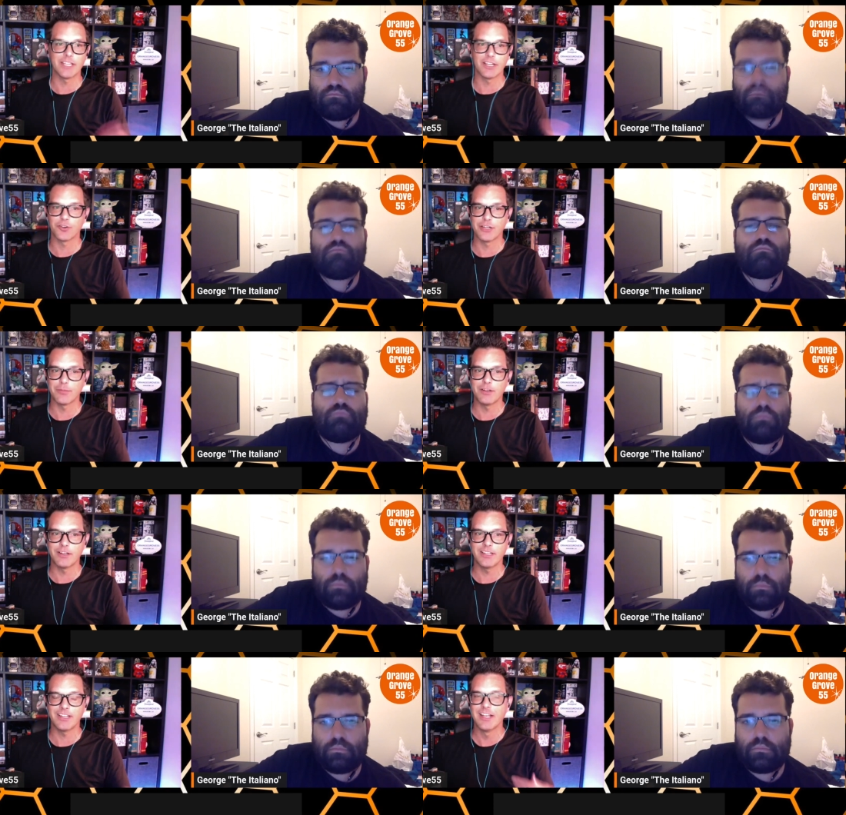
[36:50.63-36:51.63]
Speaker 1: agreed mm-hmm.
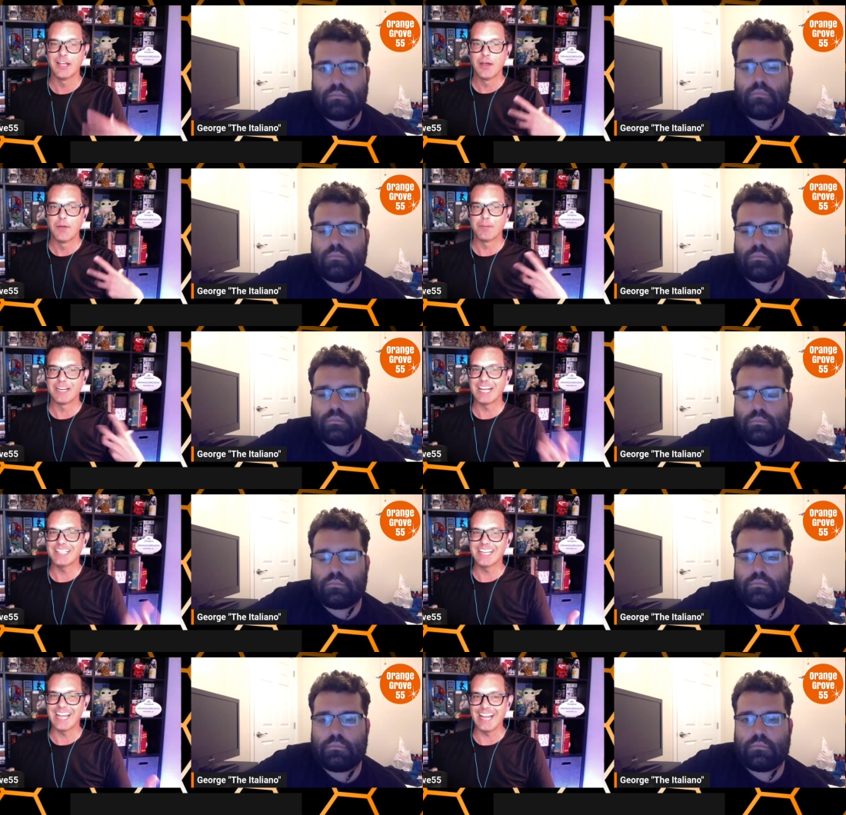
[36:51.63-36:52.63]
upon it, but it
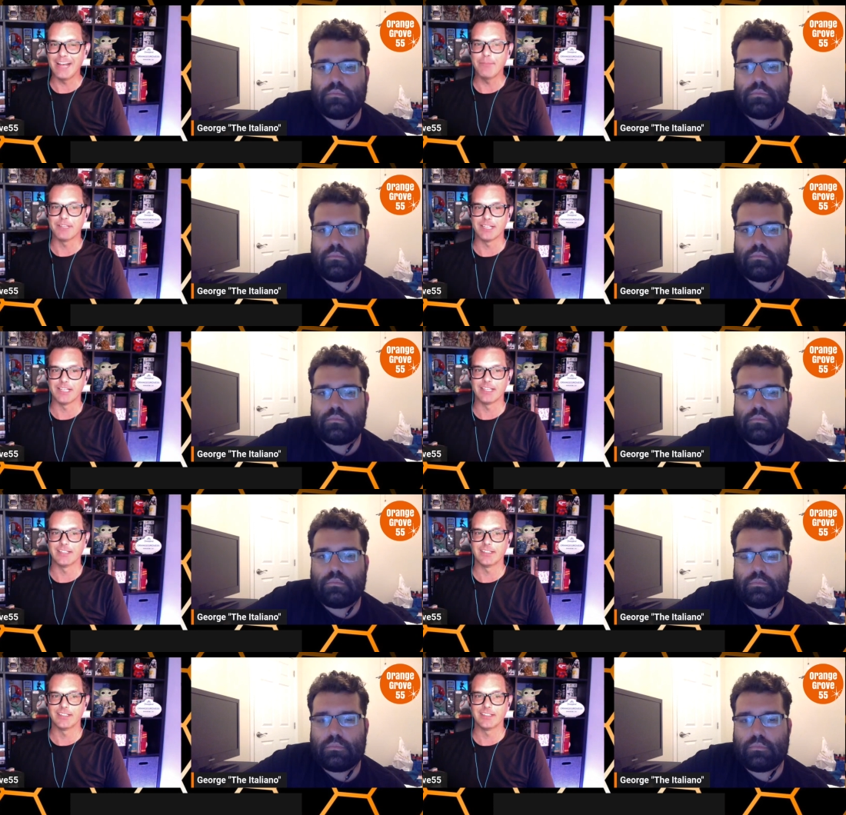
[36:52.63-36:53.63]
hasn't happened yet.
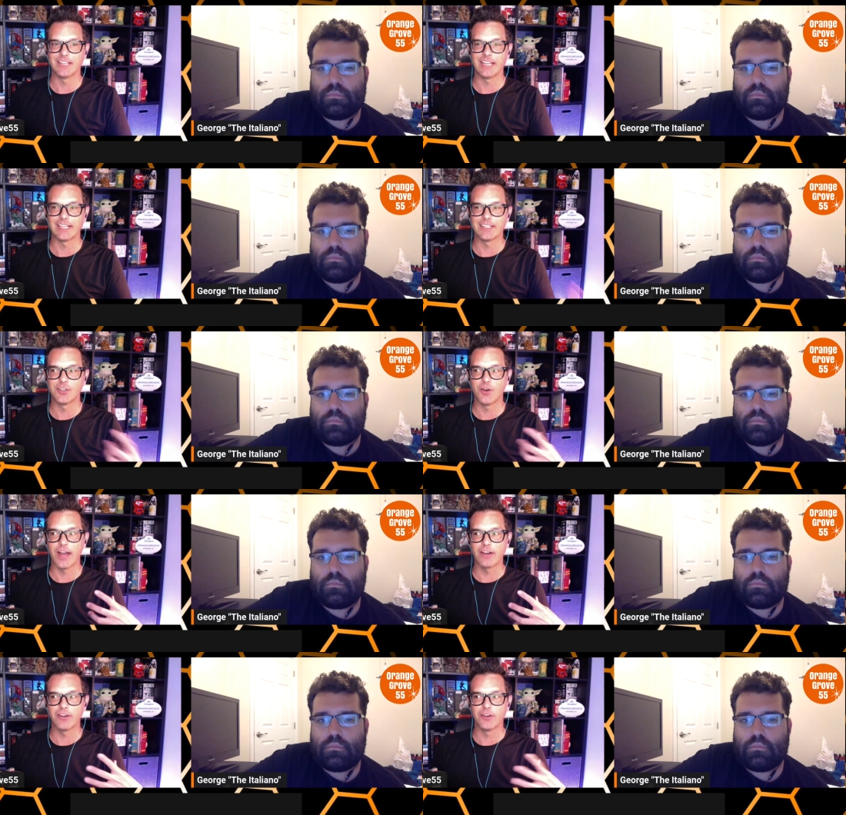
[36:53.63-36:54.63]
Like, so
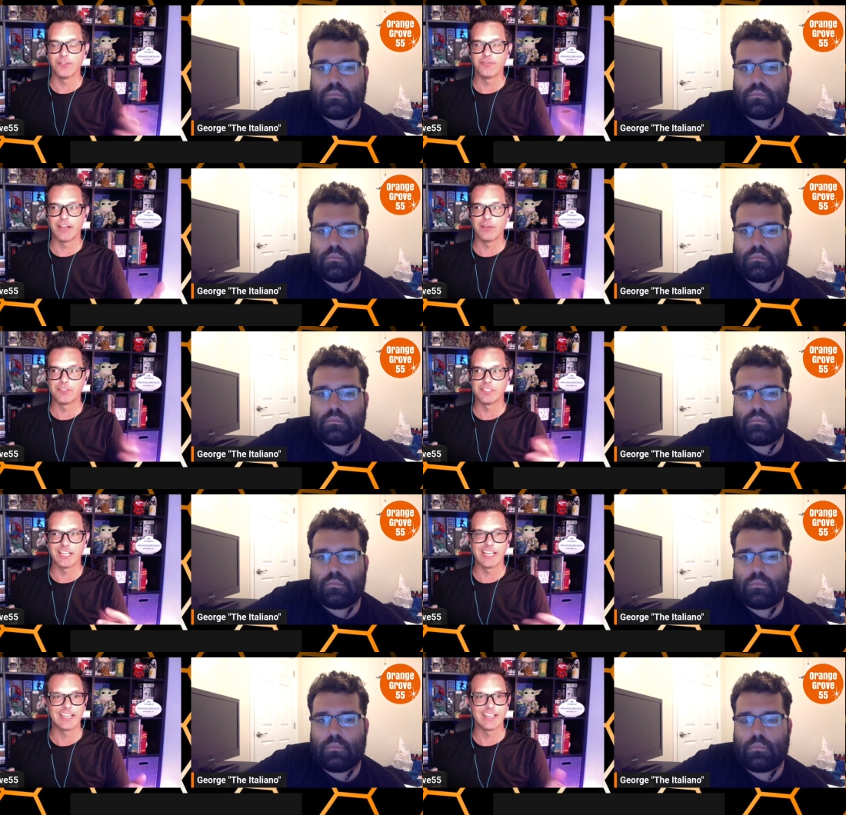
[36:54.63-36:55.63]
I don't know if that was
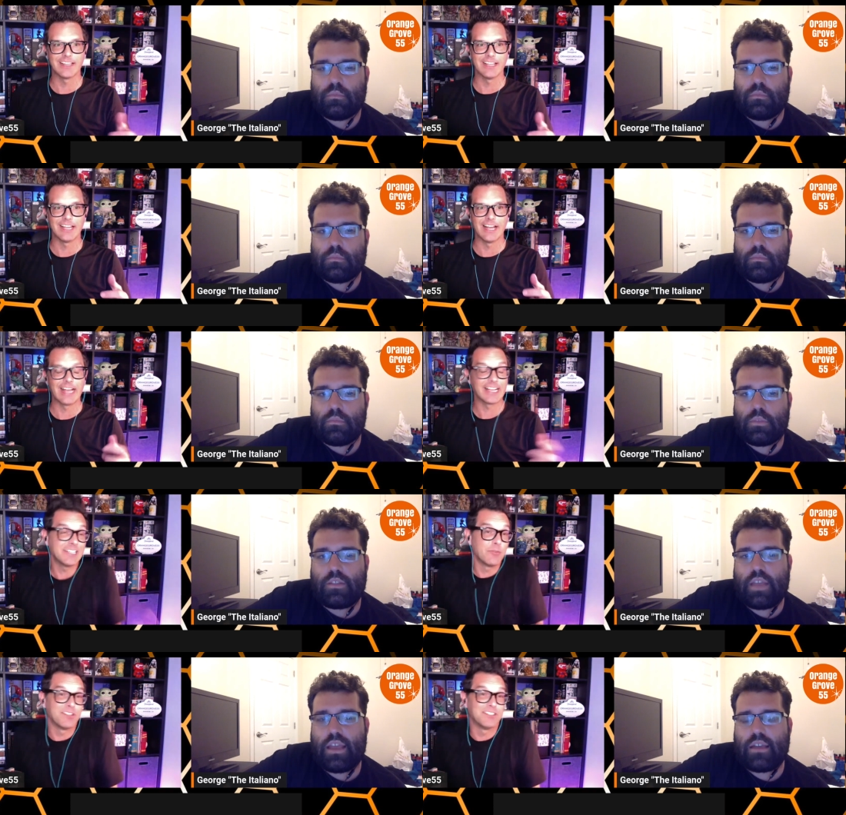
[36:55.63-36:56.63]
like. I guess
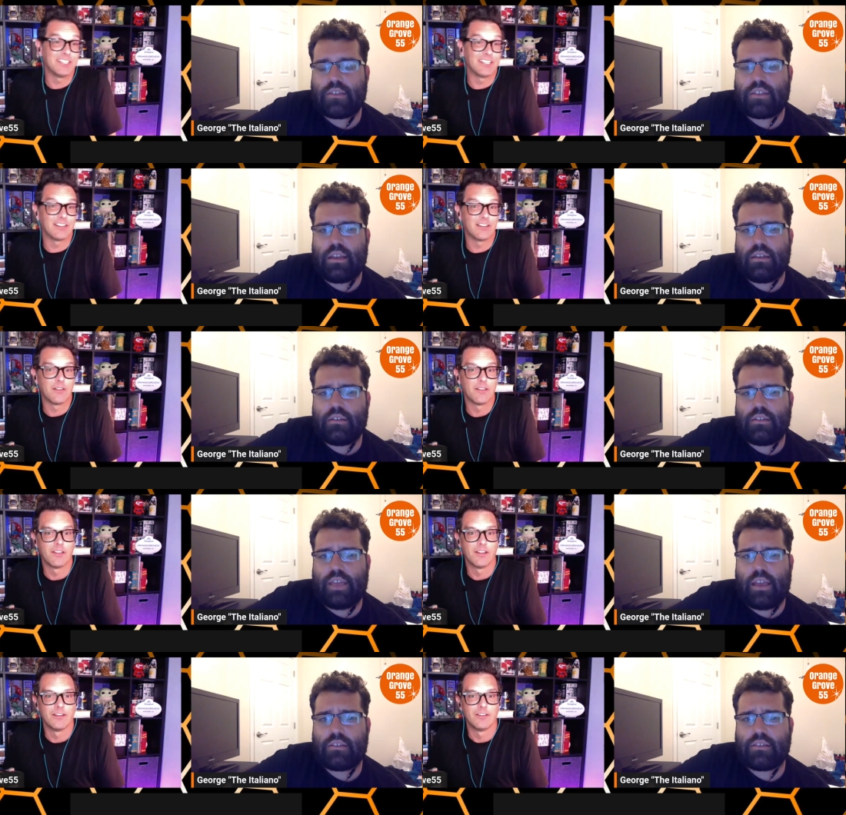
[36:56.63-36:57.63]
did it was
Speaker 2: extend. Did
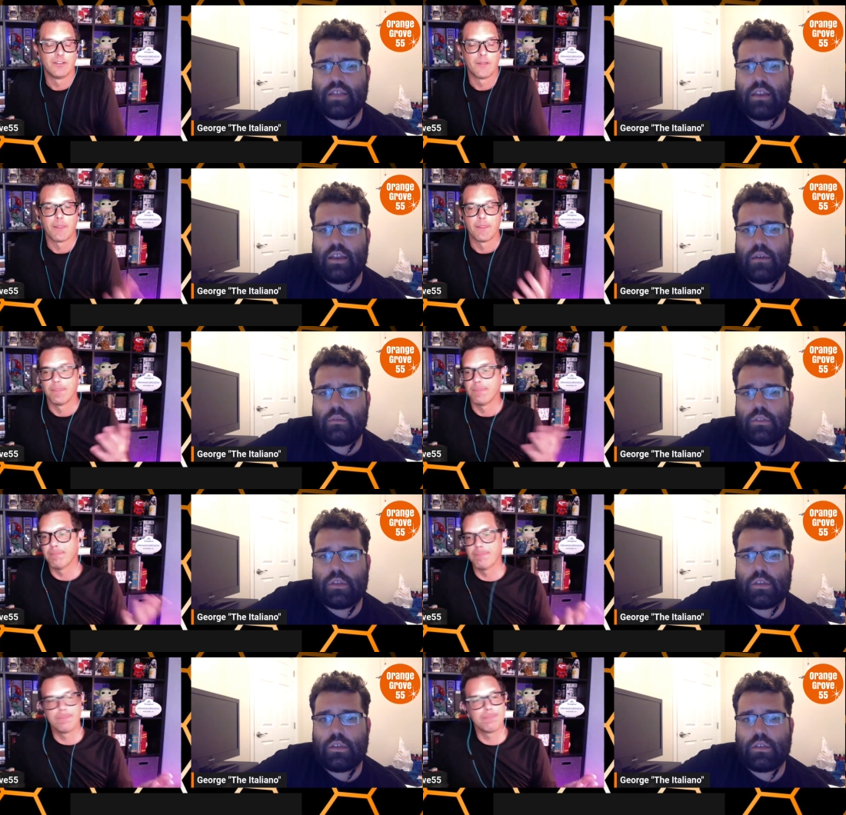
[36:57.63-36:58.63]
they extend out
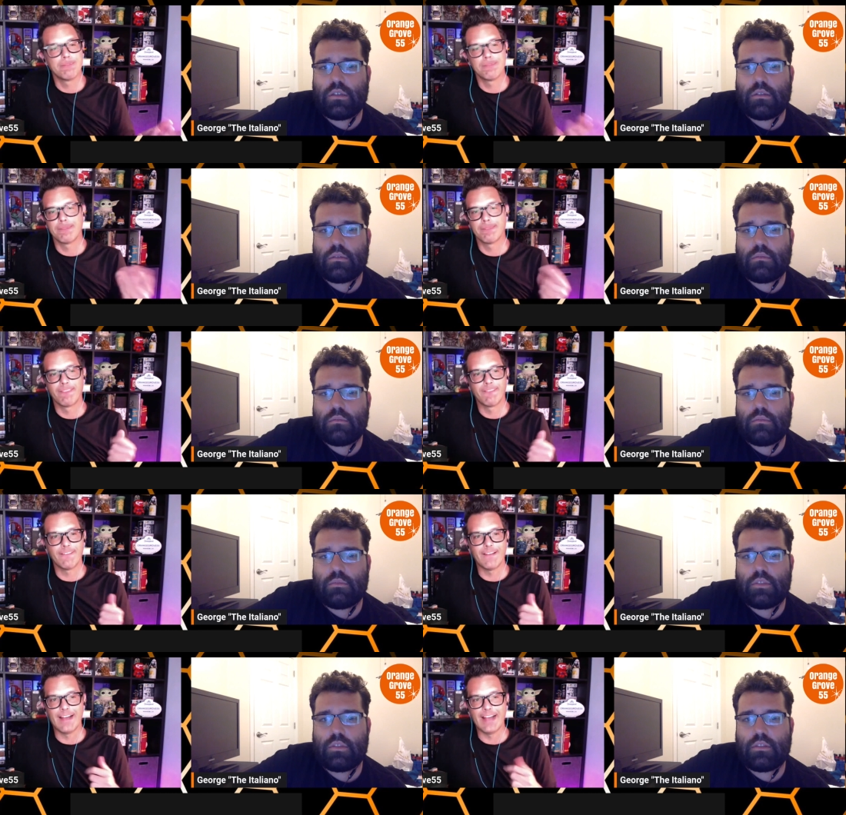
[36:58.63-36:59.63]
the
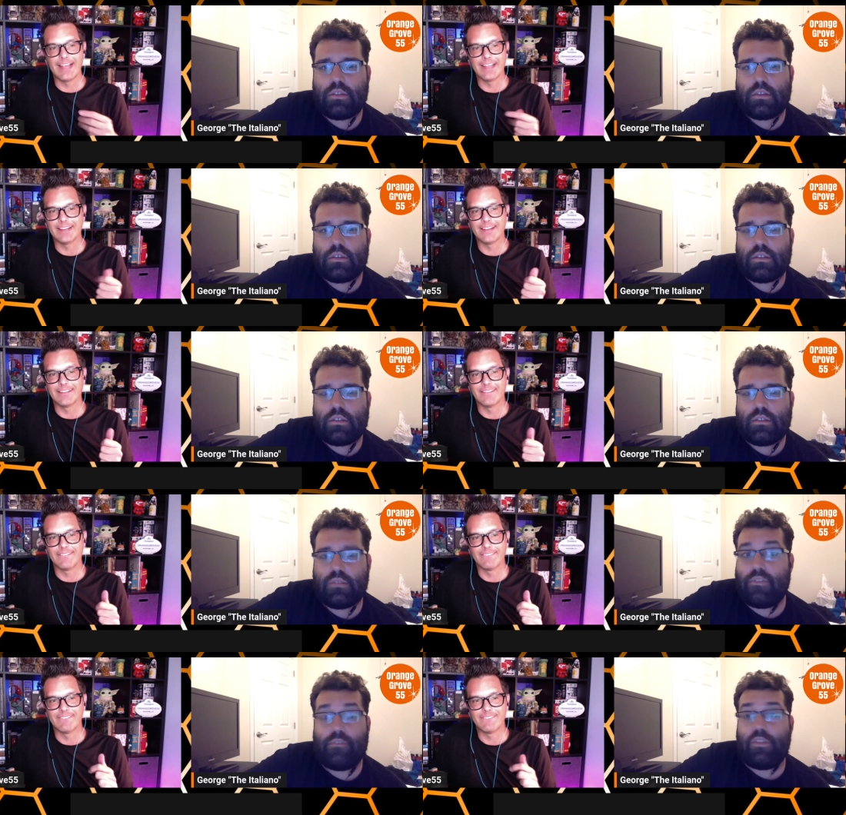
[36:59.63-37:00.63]
the, the
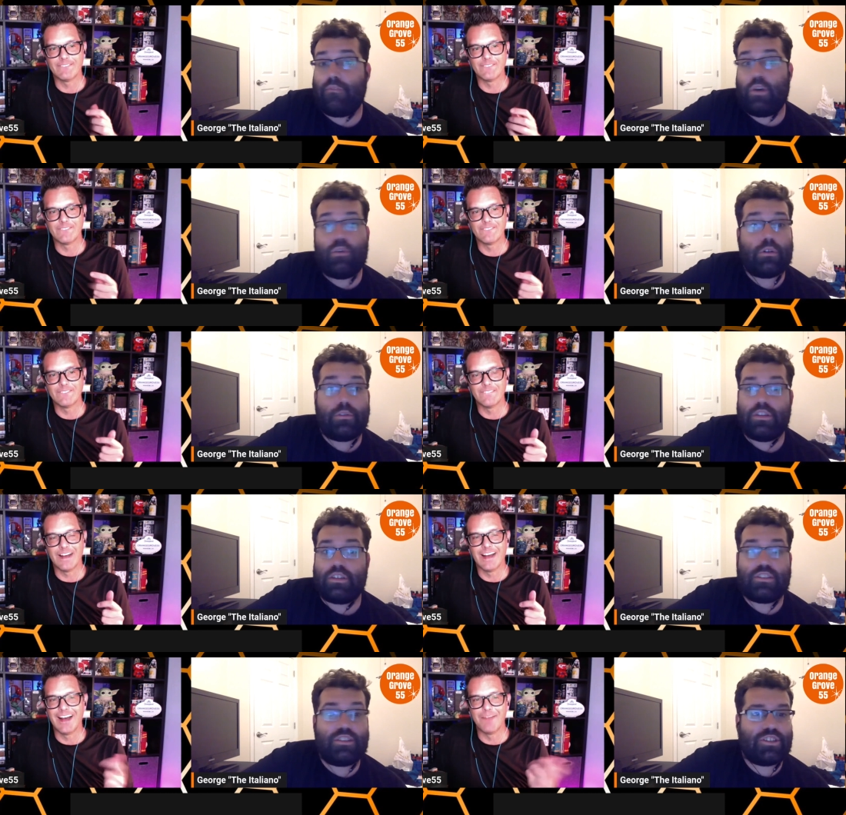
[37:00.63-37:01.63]
the, the vote or the
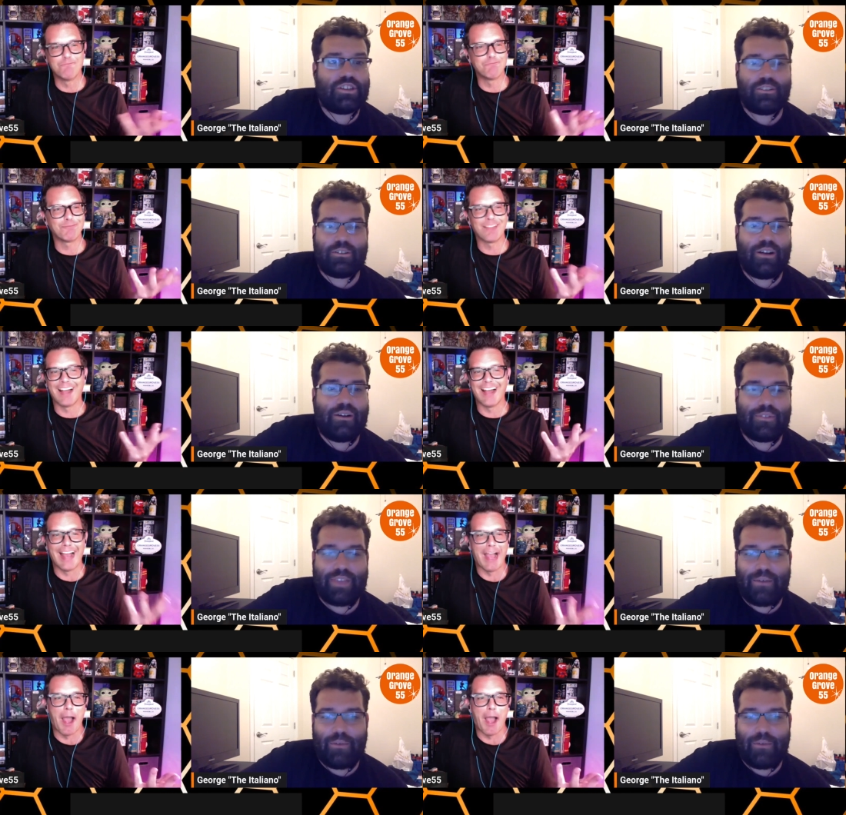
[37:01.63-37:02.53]
decision or however that